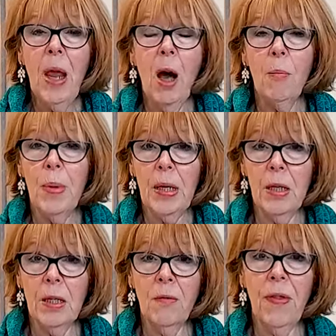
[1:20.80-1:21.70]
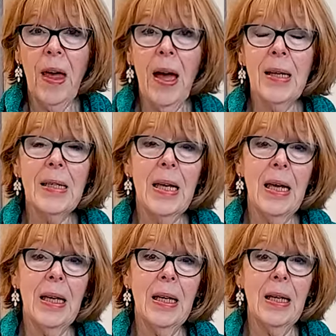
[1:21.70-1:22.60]
And because of that,
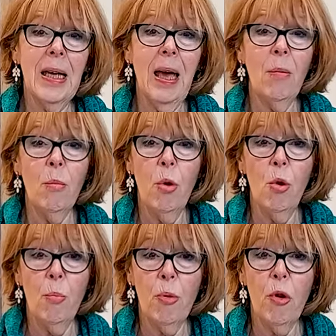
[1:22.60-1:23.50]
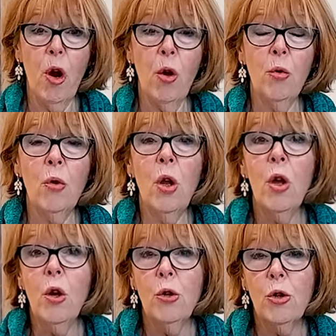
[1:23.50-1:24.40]
it can get more prone
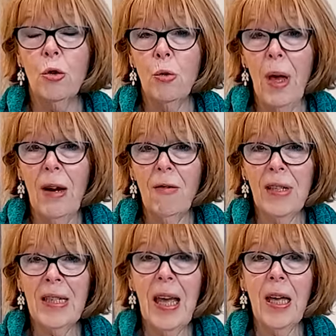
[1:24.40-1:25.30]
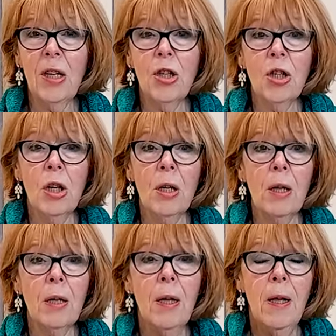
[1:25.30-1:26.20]
to
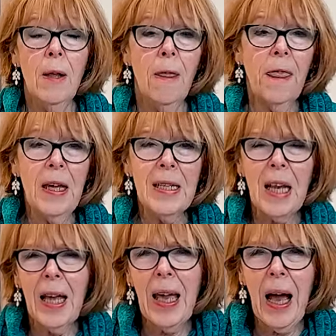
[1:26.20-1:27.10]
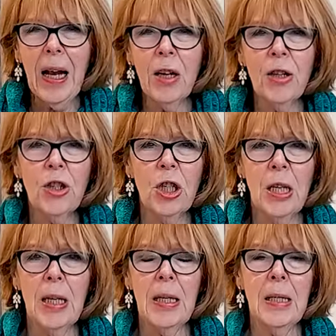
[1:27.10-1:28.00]
irritation, things like
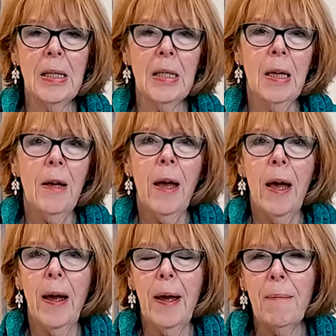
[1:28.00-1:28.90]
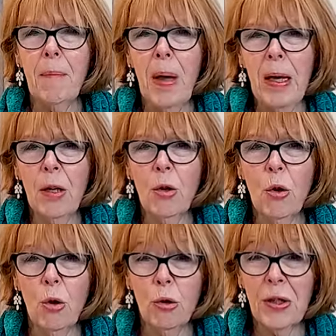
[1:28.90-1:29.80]
allergies. Um, it can
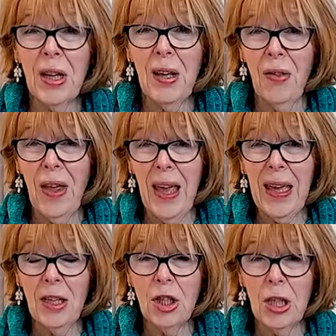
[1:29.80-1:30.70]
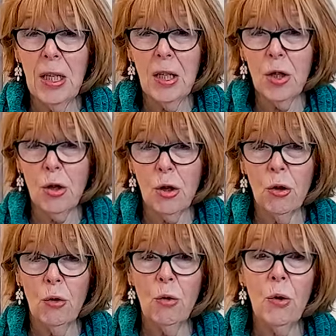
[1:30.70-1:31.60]
cause the, the itchiness
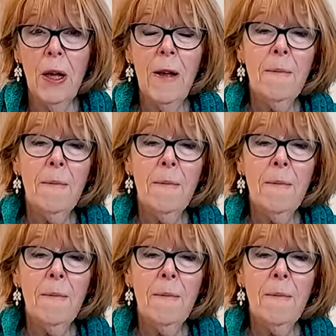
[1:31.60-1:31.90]
too.